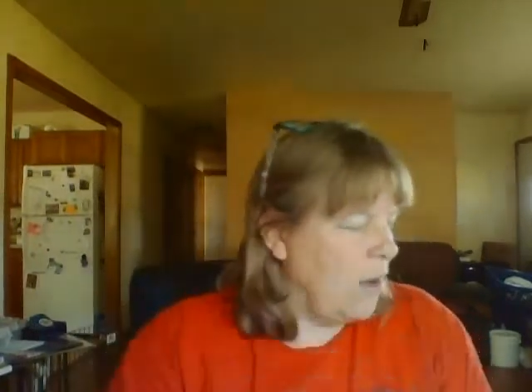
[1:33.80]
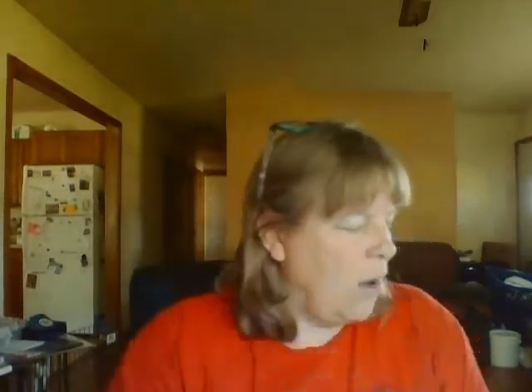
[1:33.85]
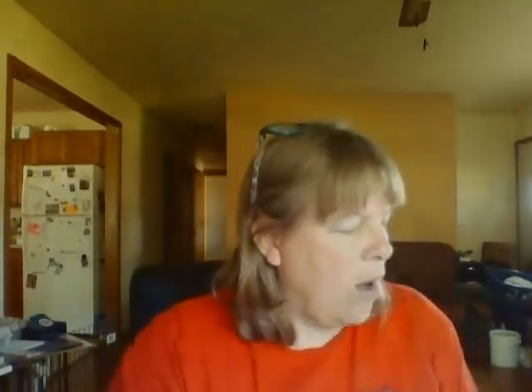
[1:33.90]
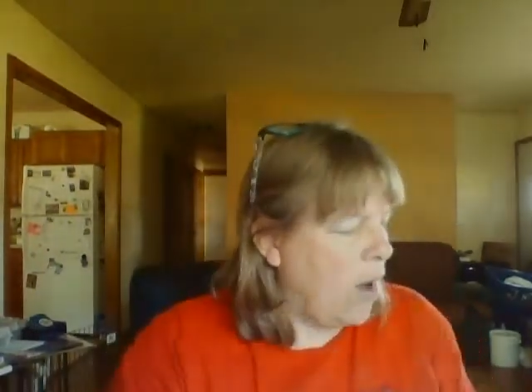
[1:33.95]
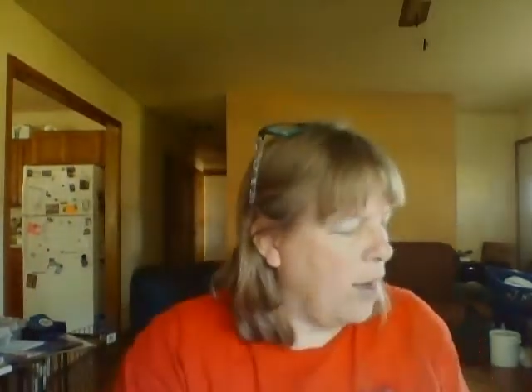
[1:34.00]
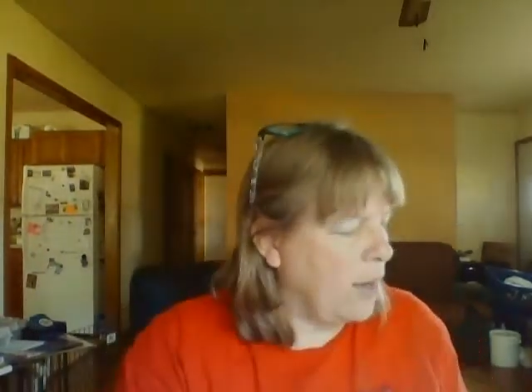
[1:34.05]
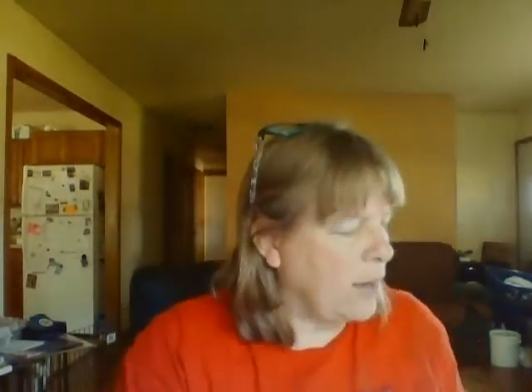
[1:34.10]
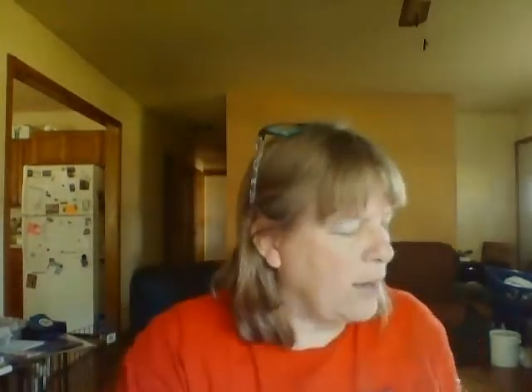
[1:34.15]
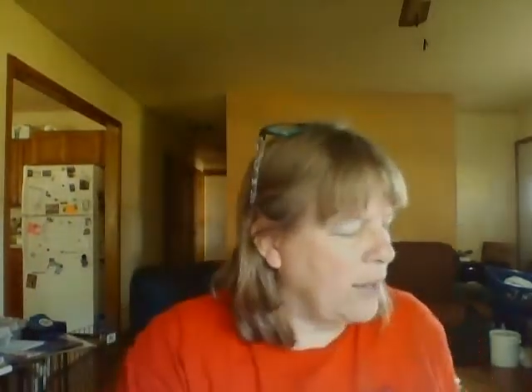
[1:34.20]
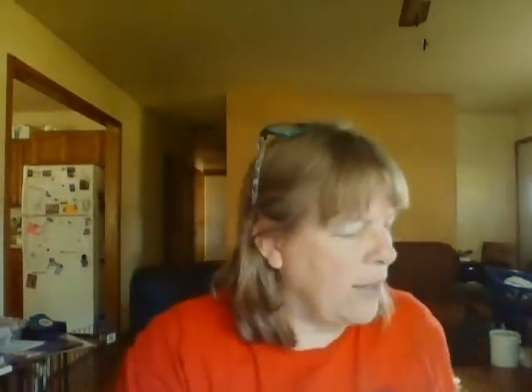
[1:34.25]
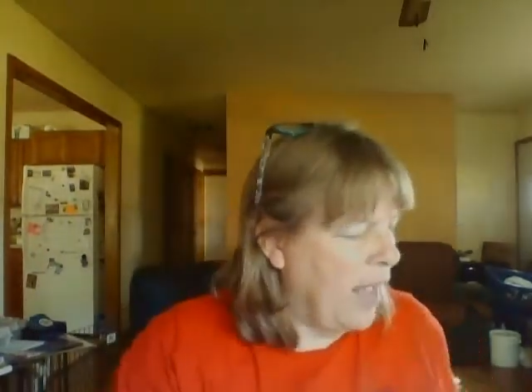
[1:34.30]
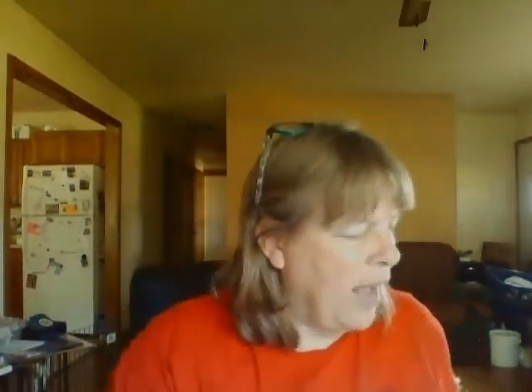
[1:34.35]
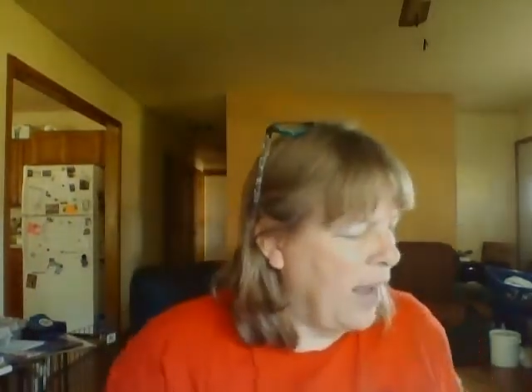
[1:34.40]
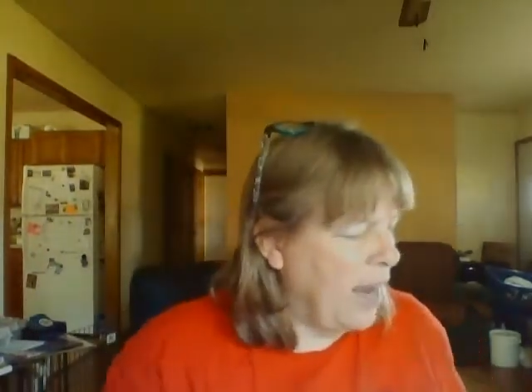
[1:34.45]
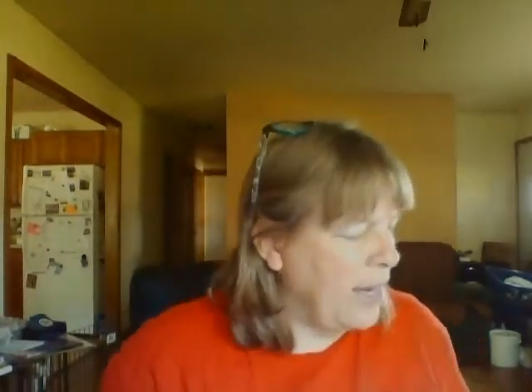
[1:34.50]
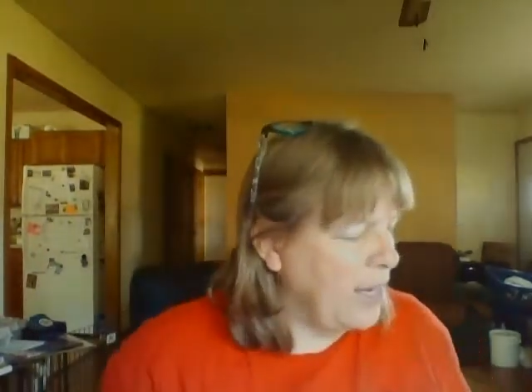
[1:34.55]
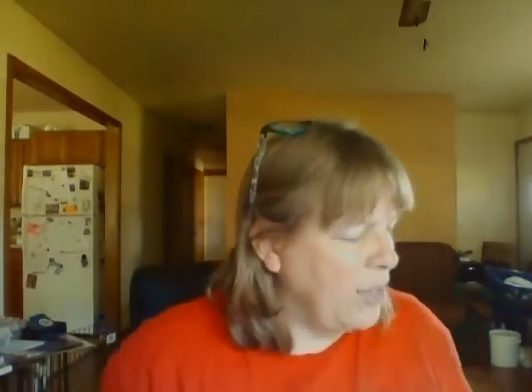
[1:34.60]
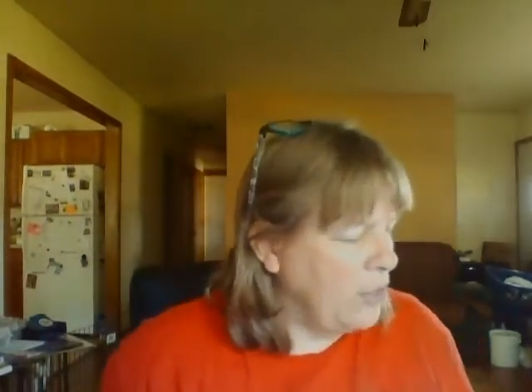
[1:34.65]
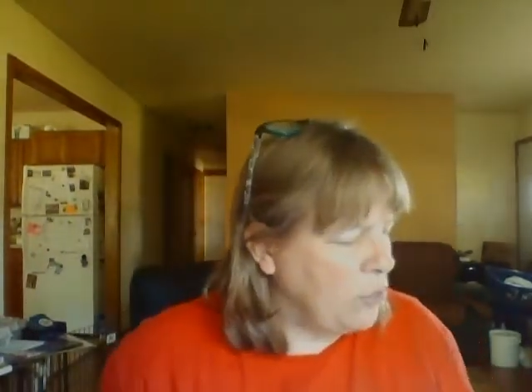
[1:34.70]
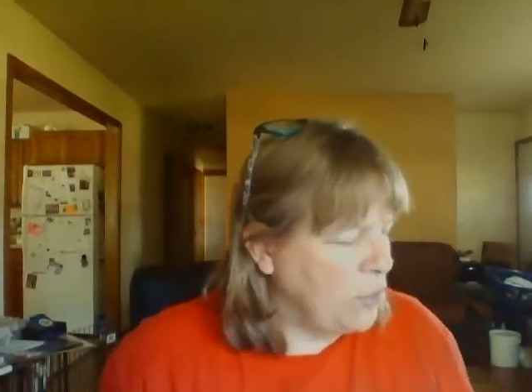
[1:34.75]

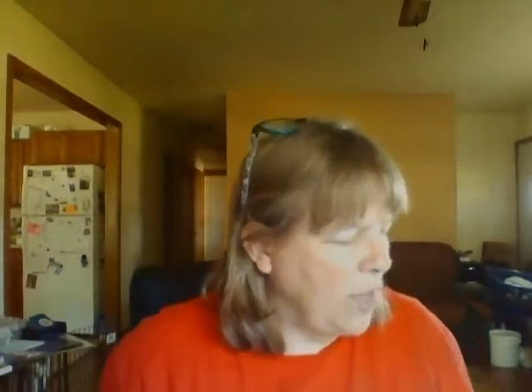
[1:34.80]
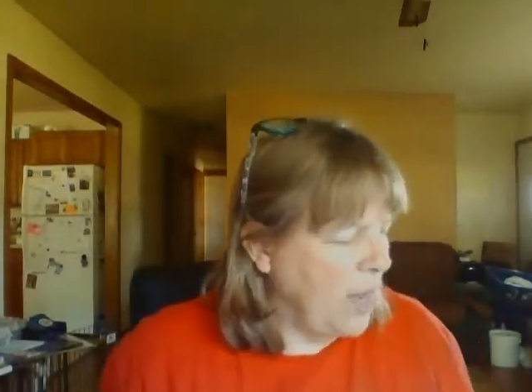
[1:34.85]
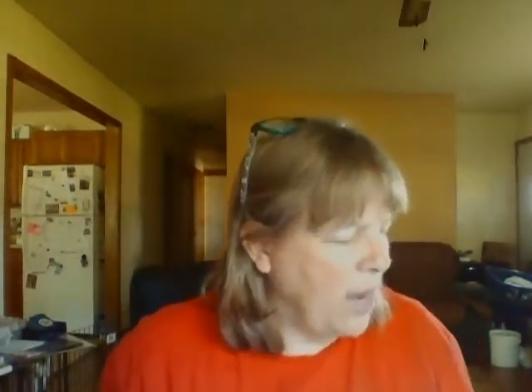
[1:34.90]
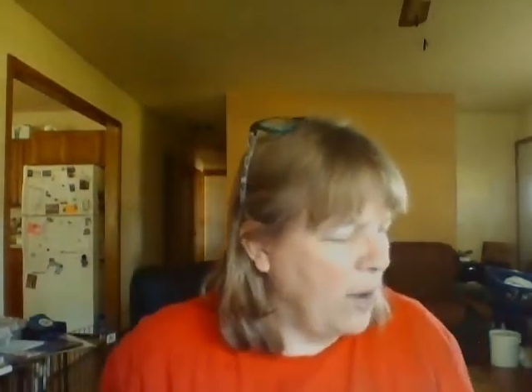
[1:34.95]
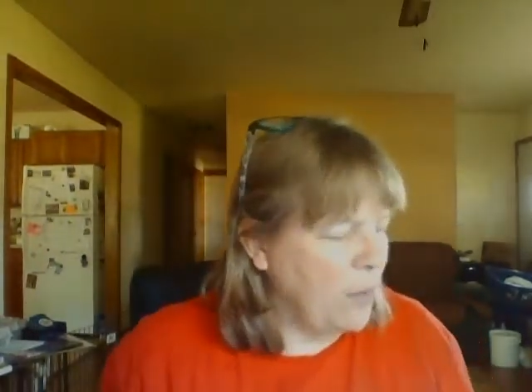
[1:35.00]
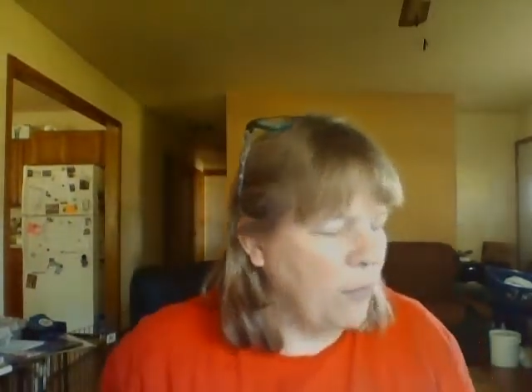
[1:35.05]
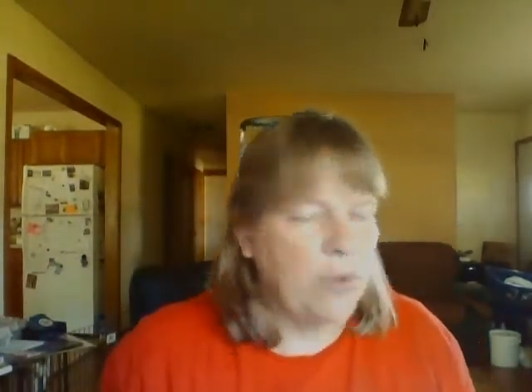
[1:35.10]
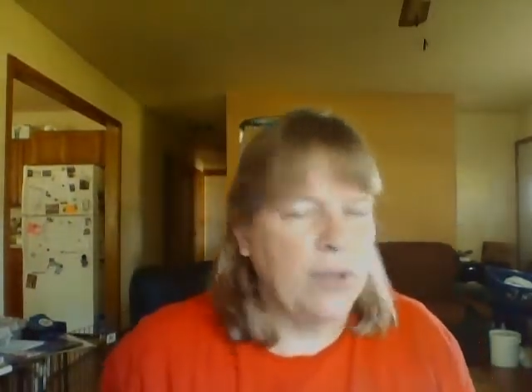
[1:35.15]
online, you can't